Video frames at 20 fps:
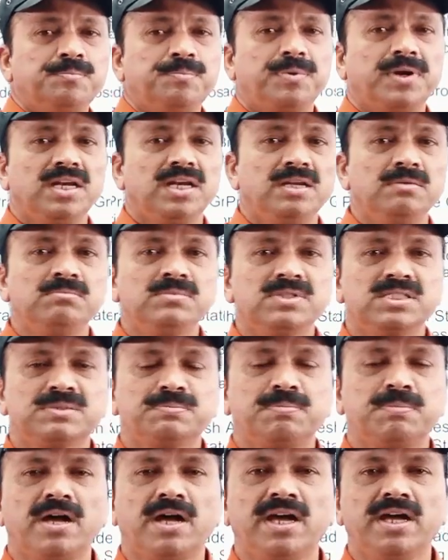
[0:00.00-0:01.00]

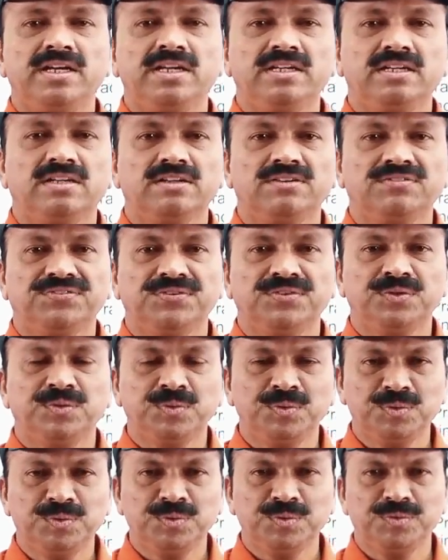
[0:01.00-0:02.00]
Prelims point of
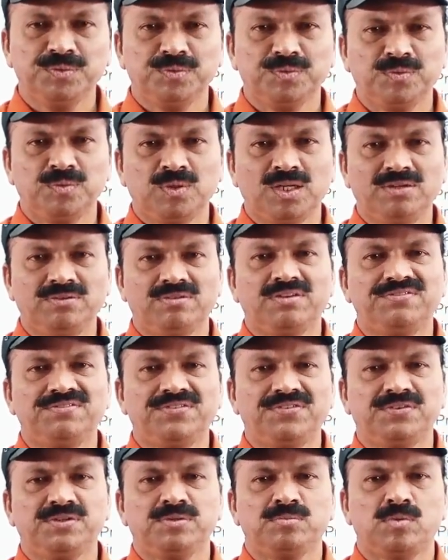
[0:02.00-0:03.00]
view, only
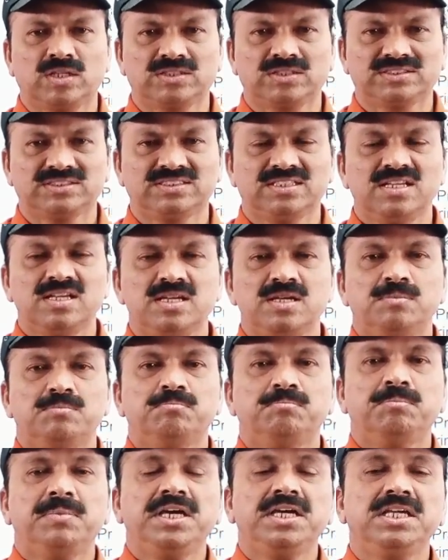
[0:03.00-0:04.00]
150 marks.
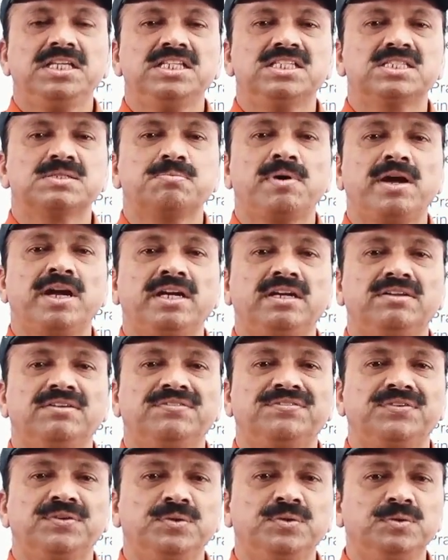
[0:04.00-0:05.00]
Mains point
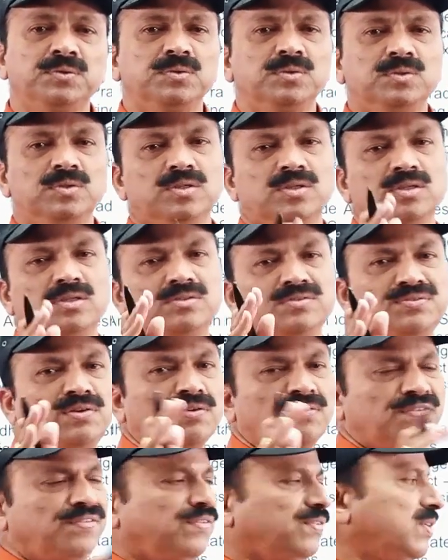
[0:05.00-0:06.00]
of view,
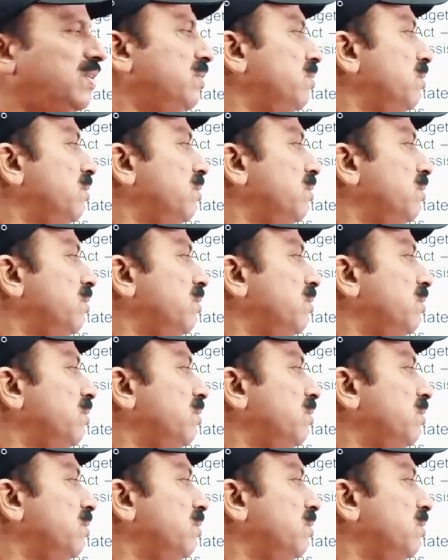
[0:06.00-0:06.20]
450